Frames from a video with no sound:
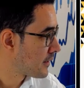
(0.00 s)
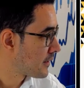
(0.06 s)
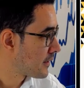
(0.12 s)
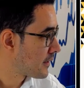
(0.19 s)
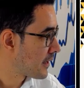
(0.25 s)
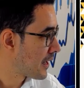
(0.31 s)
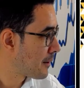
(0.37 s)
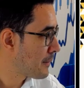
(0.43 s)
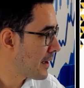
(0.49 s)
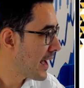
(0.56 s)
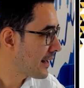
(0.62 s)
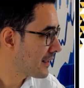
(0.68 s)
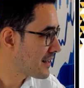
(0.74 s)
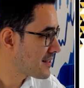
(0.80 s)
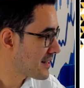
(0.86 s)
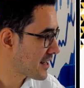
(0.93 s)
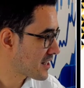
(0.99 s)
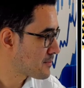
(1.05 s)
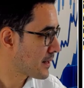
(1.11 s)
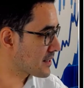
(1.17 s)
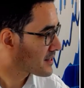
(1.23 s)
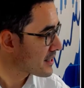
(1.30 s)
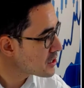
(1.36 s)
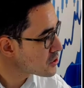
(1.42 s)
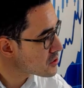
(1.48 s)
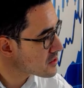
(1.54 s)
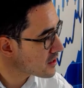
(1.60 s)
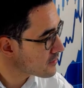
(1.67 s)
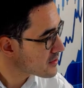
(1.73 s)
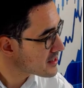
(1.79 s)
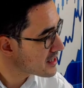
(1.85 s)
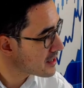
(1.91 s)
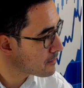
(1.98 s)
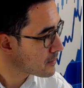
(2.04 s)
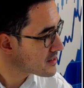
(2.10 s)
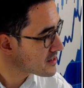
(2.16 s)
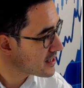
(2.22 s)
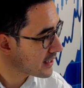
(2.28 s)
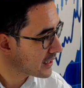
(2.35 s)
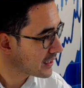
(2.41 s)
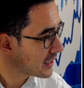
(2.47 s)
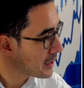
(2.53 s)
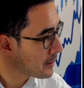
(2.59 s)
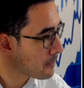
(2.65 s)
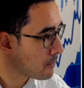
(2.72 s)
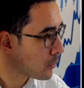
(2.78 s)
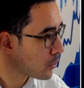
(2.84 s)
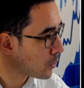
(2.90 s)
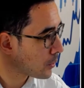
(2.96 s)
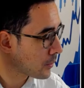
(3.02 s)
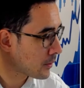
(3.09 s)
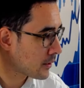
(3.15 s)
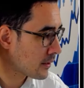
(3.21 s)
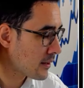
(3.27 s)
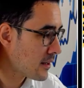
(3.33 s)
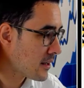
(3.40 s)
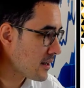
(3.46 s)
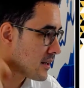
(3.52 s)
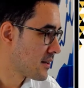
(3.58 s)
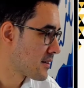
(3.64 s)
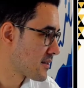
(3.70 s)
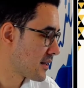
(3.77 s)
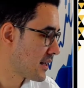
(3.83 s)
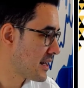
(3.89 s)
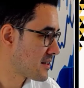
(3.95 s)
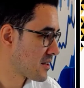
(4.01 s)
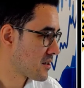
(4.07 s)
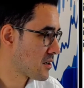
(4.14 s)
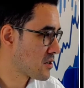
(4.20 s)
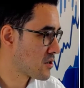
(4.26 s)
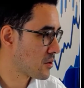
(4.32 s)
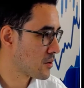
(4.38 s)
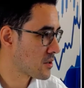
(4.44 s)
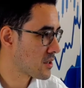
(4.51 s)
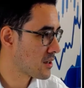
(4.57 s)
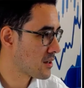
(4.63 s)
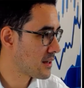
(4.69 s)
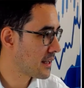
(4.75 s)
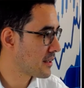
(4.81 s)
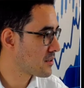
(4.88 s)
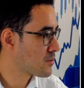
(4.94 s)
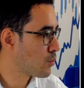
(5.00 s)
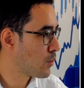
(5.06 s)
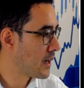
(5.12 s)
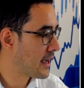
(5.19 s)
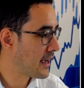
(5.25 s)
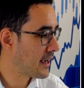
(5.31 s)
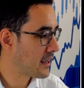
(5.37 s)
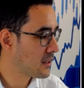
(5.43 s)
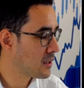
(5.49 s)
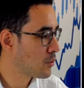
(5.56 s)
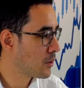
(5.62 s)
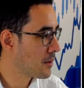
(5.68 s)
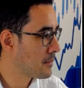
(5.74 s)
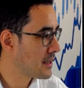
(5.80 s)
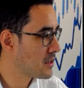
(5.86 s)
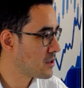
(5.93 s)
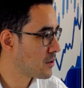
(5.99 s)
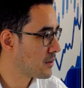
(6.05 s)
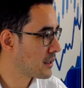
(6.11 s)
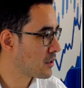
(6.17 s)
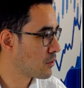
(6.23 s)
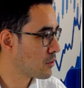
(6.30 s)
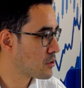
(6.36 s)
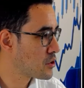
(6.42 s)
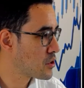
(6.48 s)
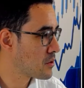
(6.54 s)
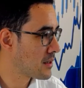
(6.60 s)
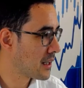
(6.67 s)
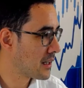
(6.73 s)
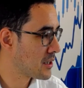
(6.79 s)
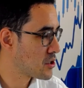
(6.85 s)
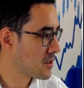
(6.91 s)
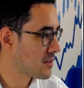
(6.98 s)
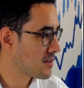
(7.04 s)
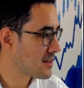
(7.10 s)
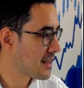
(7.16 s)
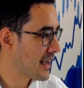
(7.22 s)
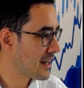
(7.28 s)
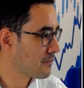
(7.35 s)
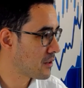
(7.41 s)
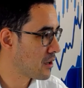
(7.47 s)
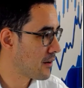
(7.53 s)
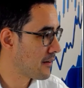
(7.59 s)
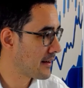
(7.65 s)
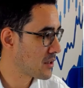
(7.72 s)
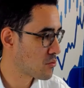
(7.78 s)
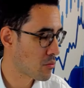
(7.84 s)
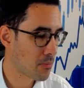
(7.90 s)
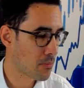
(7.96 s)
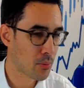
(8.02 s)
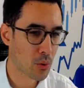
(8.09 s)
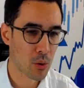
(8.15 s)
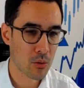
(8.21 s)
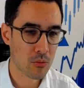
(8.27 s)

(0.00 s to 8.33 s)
Analyst expectations obviously are particularly important. So these are the sorts of things where you want to be doing your due diligence ahead of the earnings report,